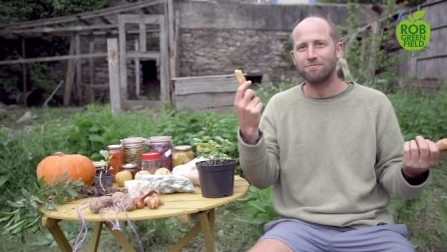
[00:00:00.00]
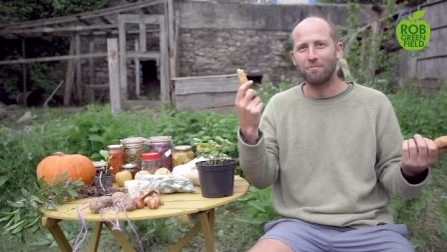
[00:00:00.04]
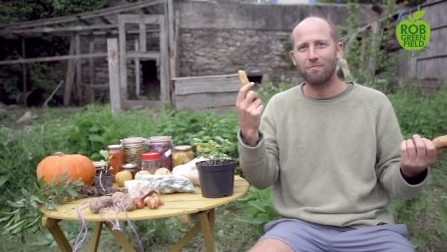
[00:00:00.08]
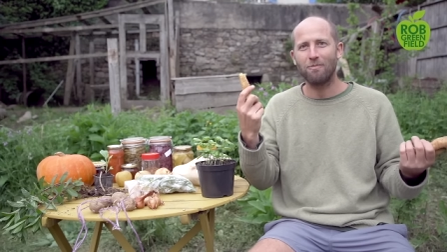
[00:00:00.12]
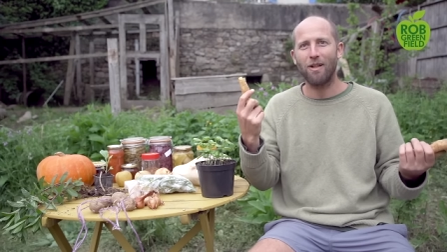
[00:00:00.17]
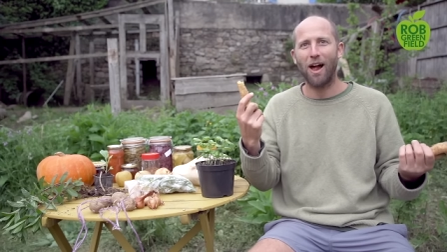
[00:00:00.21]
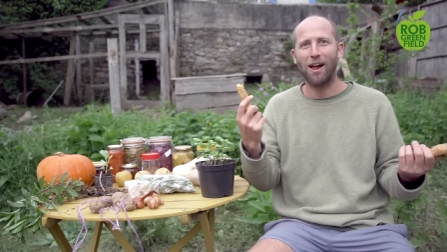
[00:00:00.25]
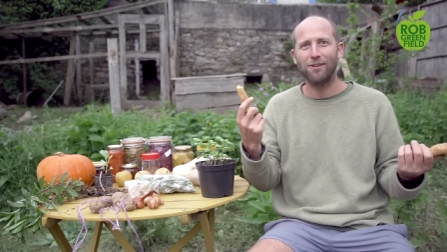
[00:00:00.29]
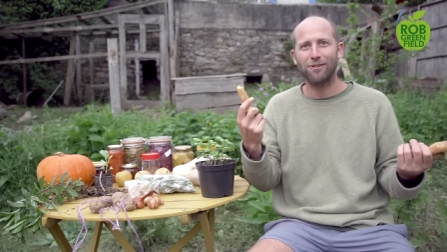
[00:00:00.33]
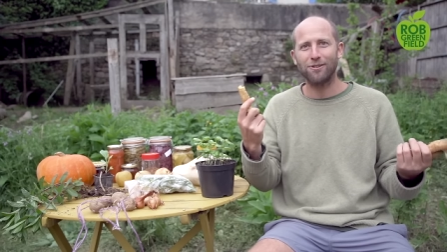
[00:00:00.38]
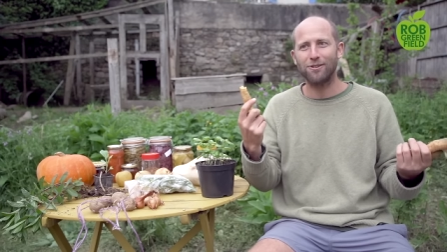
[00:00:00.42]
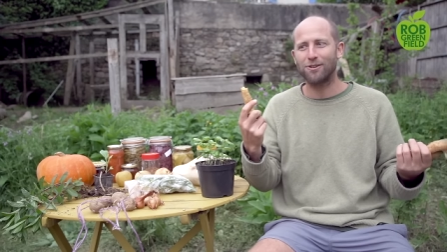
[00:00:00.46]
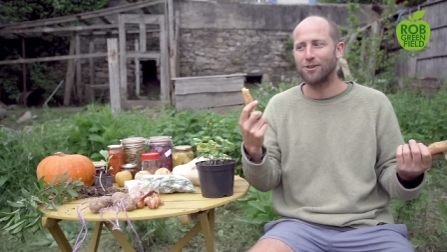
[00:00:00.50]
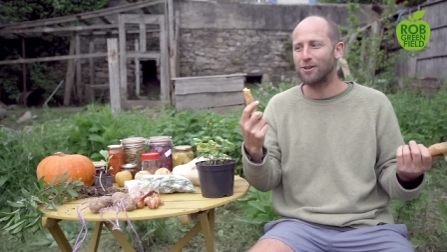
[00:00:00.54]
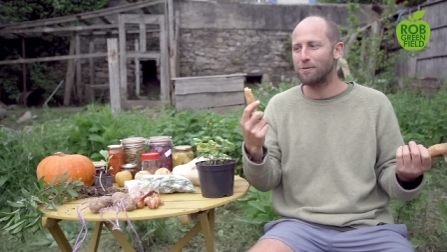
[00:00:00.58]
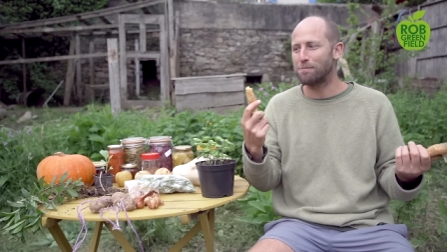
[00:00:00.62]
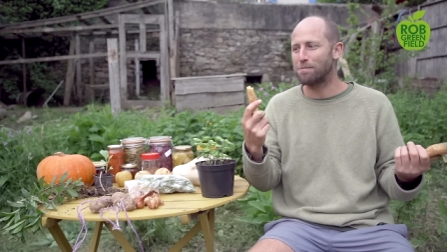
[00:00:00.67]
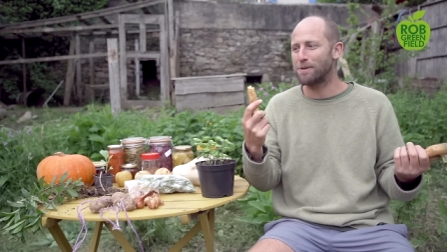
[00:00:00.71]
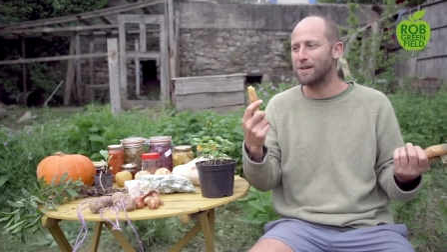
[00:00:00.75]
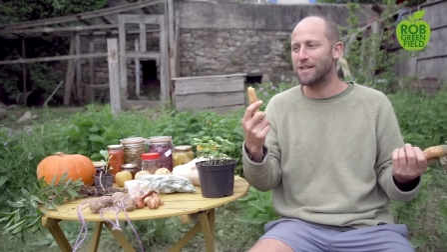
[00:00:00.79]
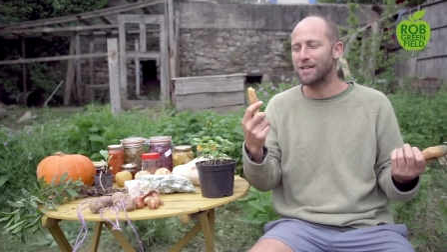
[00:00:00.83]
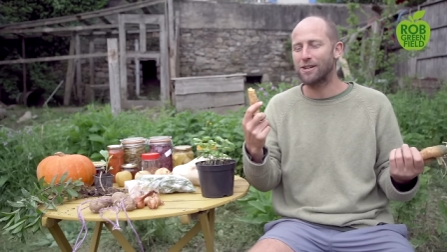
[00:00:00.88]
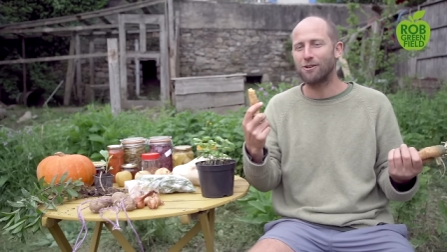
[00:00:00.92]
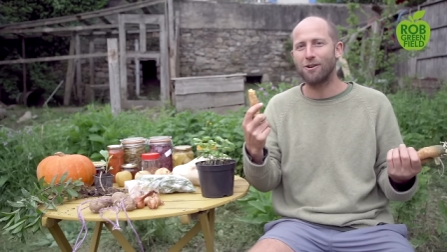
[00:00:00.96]
That's still
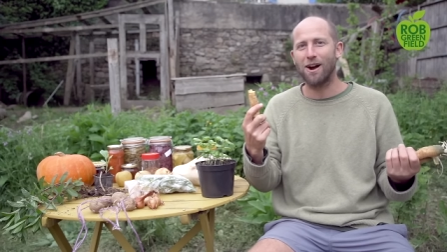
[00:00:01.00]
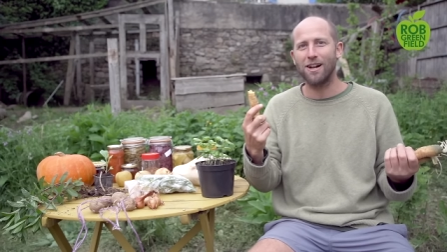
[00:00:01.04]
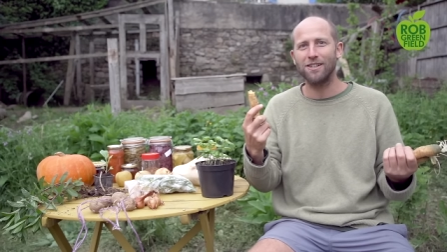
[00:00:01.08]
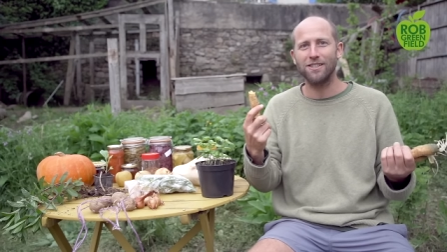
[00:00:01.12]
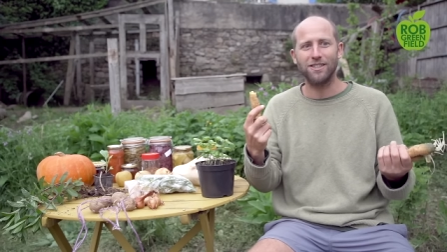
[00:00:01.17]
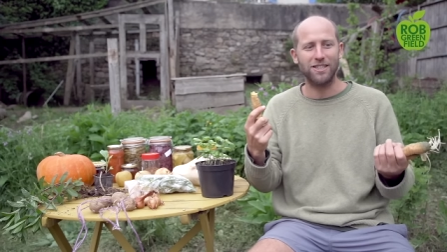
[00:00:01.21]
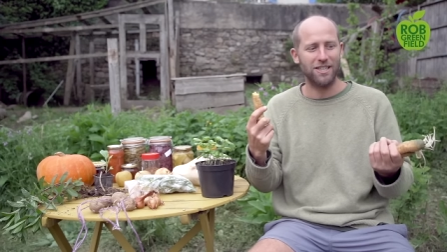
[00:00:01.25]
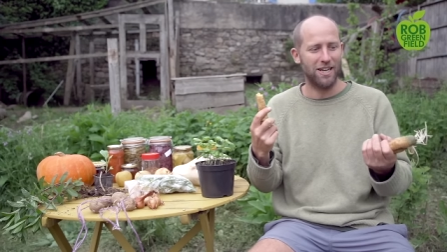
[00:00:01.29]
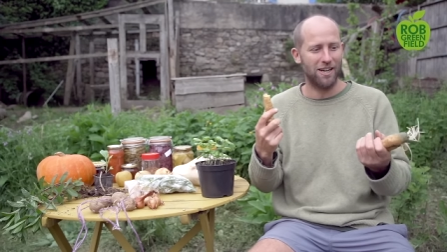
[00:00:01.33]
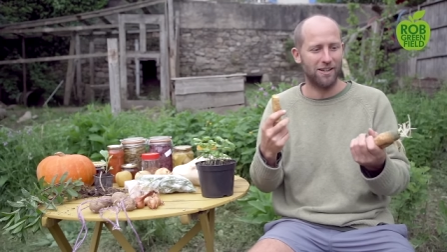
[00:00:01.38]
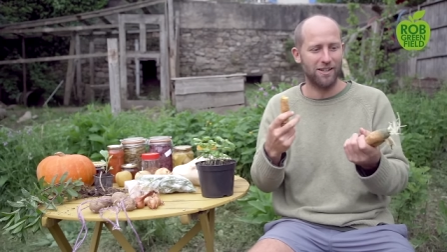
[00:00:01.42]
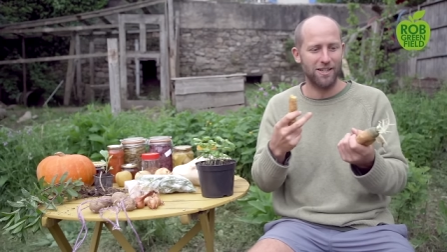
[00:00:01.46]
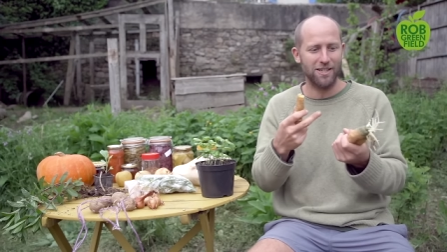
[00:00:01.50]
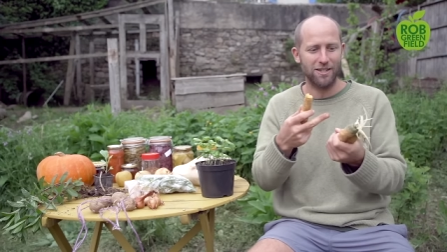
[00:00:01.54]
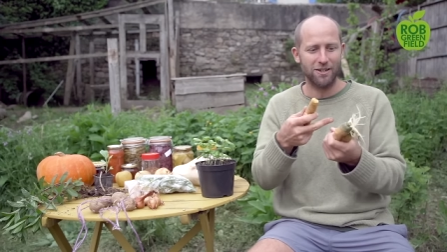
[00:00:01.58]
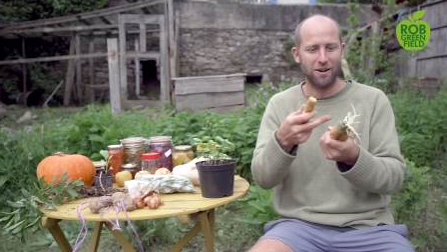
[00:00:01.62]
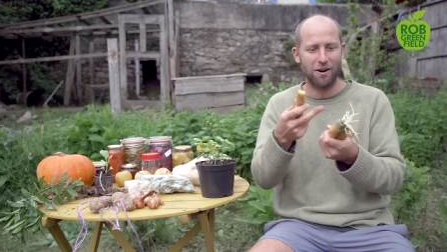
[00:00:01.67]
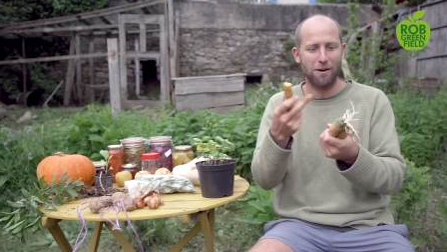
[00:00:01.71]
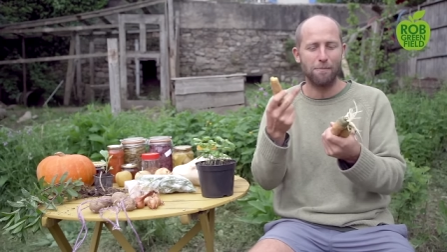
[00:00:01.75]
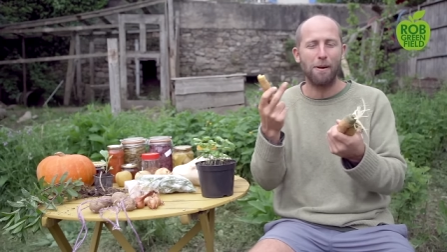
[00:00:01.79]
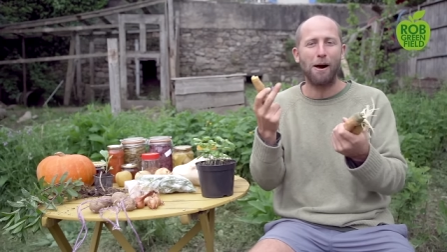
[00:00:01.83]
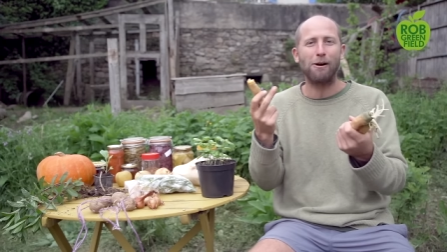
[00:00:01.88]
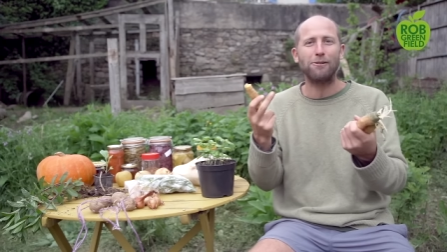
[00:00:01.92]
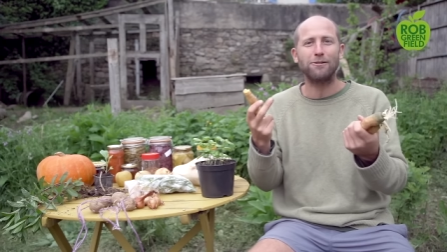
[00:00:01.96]
pretty crunchy, and these
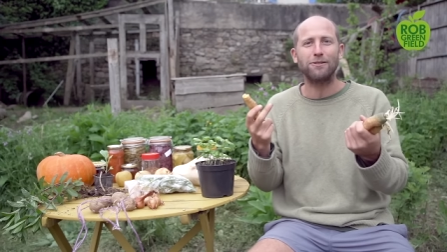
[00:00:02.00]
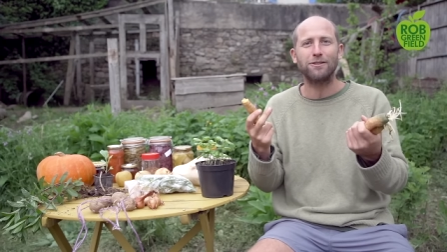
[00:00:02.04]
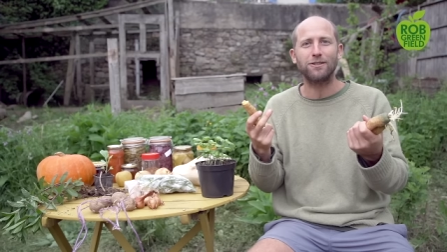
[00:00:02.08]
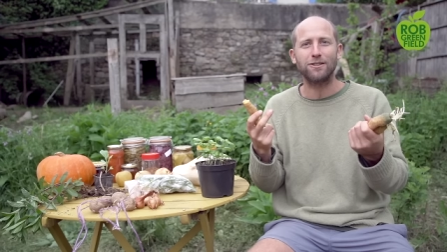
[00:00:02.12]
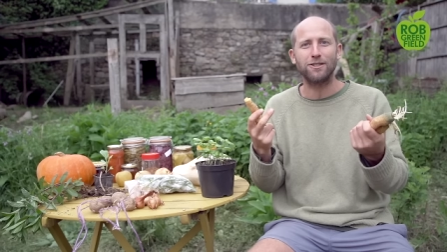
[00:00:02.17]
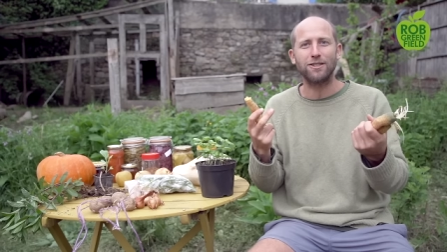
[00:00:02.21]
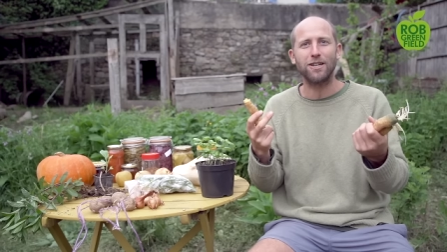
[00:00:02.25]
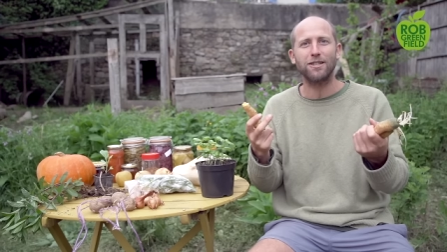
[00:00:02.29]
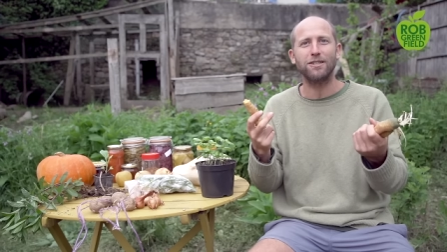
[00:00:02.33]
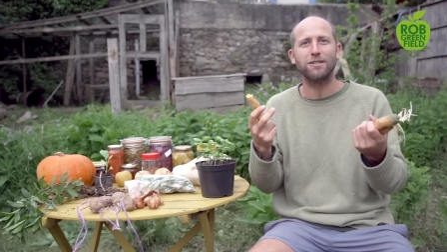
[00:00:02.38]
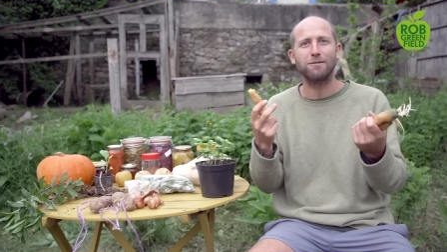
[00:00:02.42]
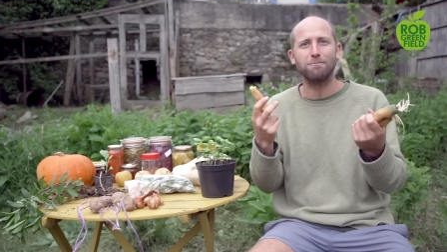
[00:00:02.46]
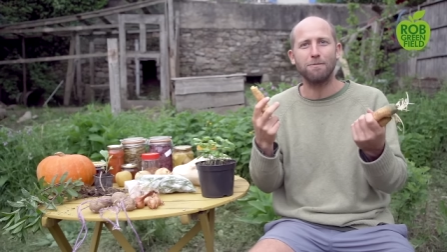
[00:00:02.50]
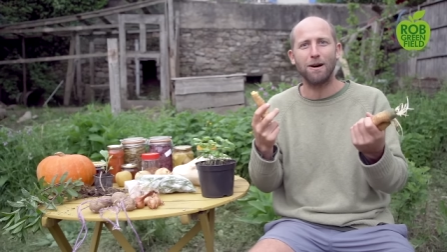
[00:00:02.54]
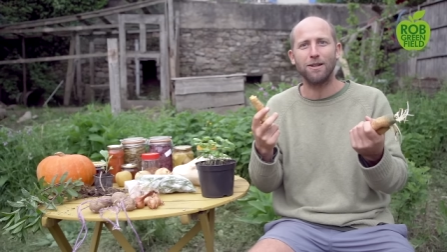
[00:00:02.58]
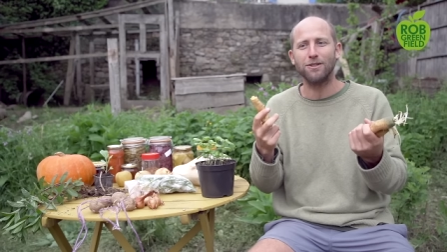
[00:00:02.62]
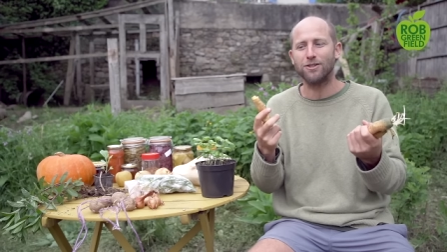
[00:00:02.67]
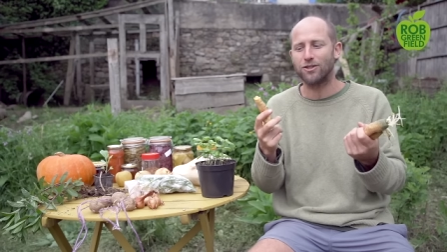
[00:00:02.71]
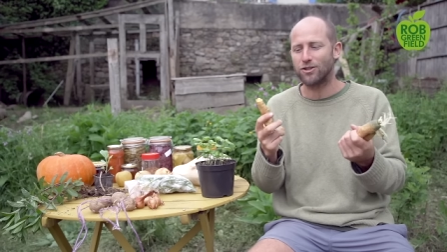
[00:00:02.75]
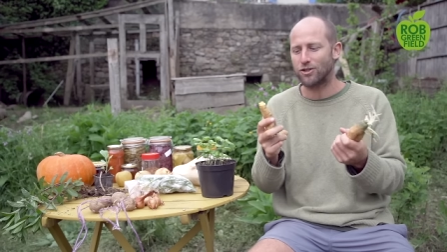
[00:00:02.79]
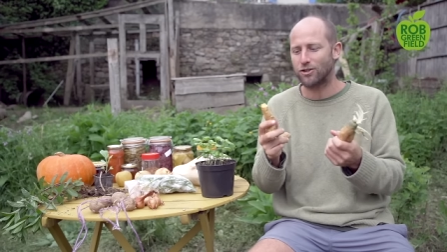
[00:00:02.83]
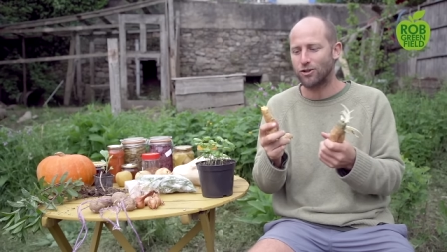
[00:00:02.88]
are about six months